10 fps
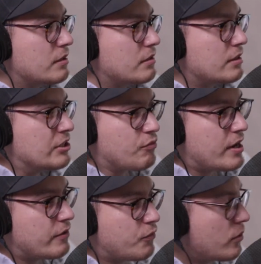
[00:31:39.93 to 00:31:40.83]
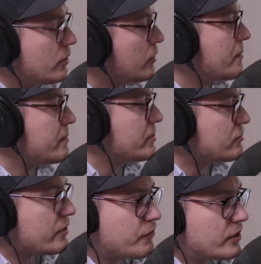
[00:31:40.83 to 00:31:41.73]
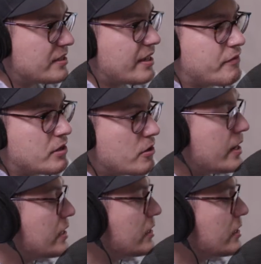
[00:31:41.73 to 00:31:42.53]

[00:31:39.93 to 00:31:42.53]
it's rated for, or maybe it's rated for like 70 or 80